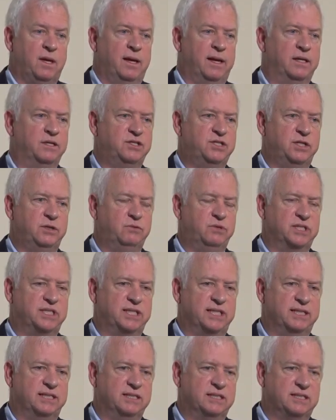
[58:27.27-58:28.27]
And she
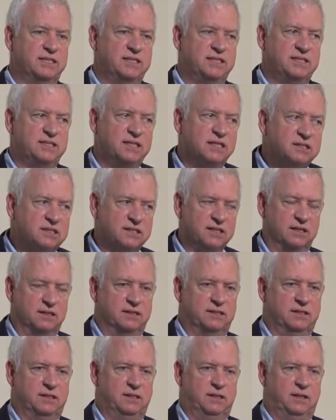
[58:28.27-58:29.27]
was
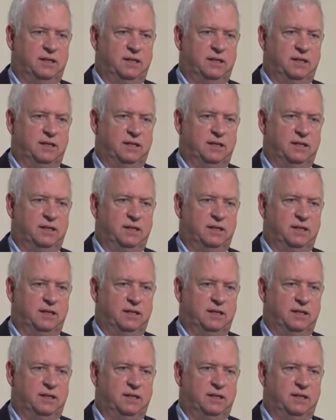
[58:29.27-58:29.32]
insistent